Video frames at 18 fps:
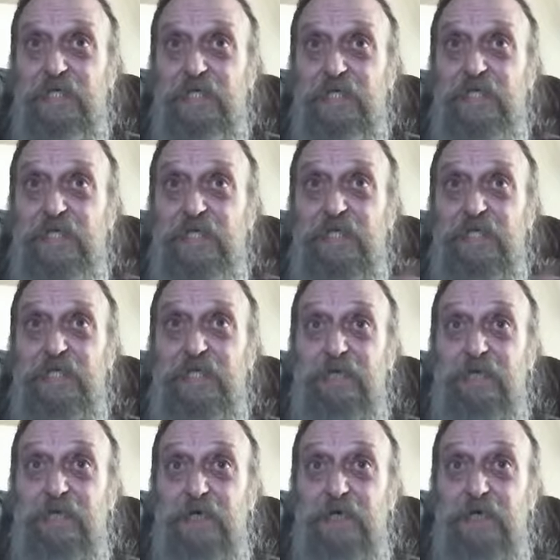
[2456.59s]
and in
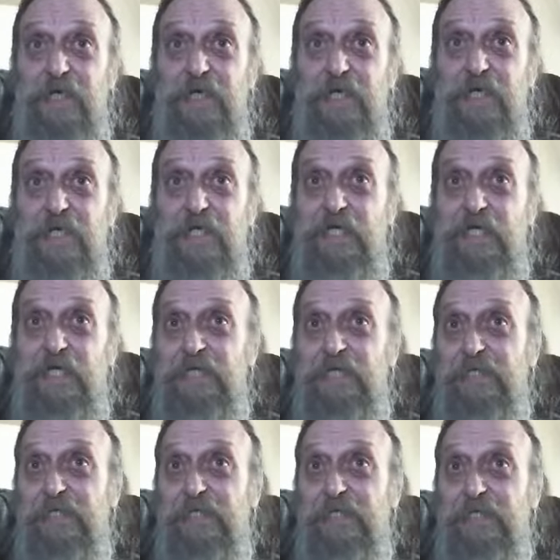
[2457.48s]
the
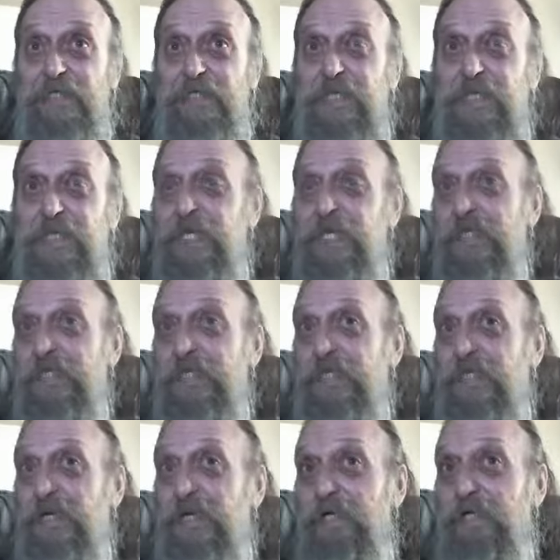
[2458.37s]
wedding kind of
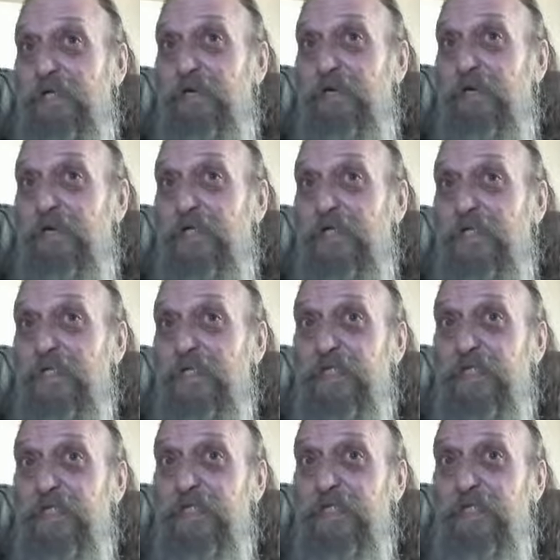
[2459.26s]
ceremony
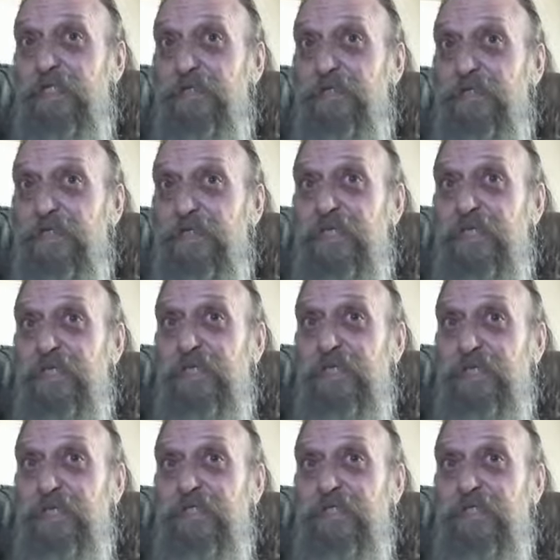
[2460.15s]
thing, you get,